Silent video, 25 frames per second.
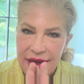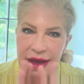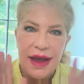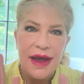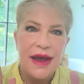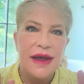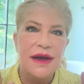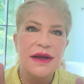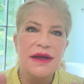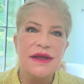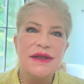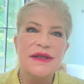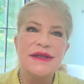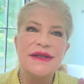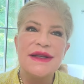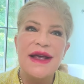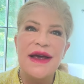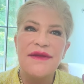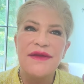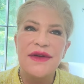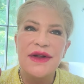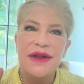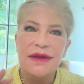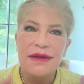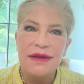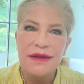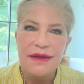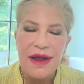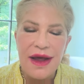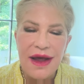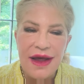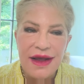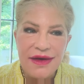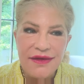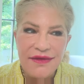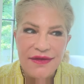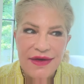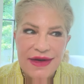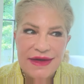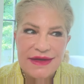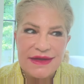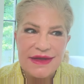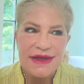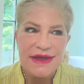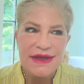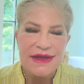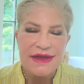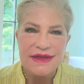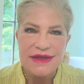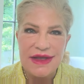and I just have a lot of
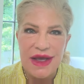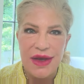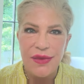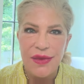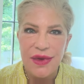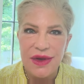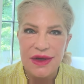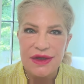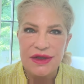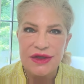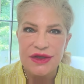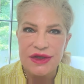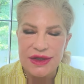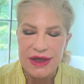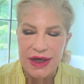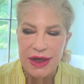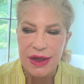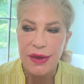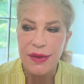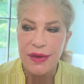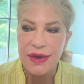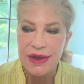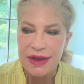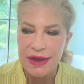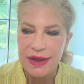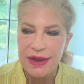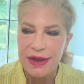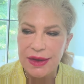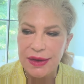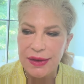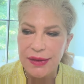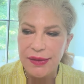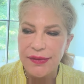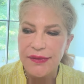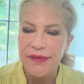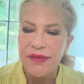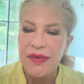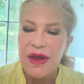ideas I want to share with you